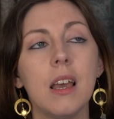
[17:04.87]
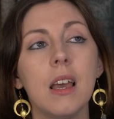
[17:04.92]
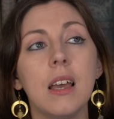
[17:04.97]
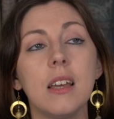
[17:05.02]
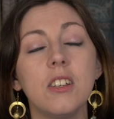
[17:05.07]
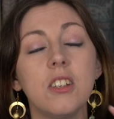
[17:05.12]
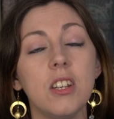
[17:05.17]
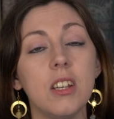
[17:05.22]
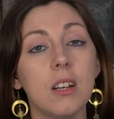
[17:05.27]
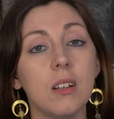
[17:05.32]

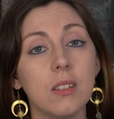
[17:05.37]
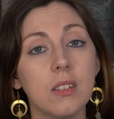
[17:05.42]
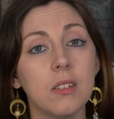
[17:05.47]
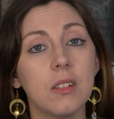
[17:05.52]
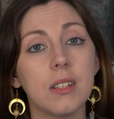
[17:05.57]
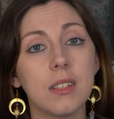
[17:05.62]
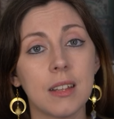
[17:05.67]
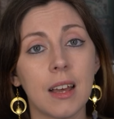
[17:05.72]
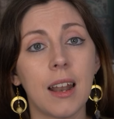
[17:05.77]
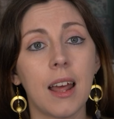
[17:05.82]
she also
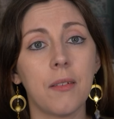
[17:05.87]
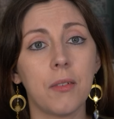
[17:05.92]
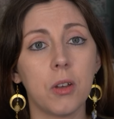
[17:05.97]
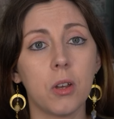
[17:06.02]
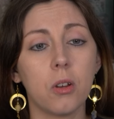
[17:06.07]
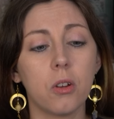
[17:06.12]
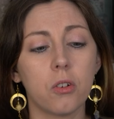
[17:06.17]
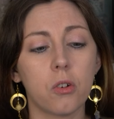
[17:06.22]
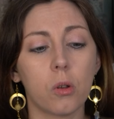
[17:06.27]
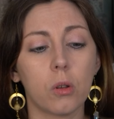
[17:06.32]
does not have
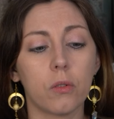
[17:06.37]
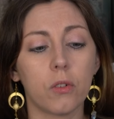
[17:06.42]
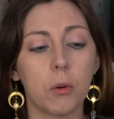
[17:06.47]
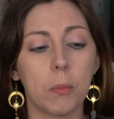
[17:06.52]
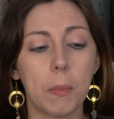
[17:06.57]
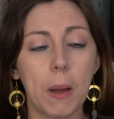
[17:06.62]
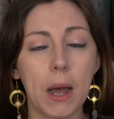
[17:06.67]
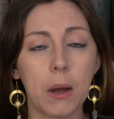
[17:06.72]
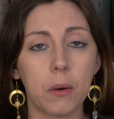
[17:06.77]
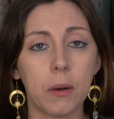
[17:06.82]
good control over her
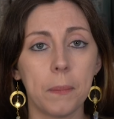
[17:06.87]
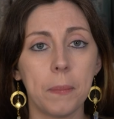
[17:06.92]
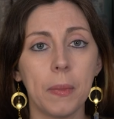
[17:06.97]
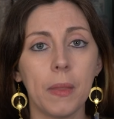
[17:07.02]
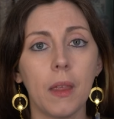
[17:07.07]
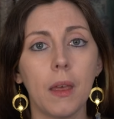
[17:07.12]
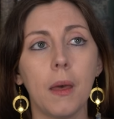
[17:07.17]
power.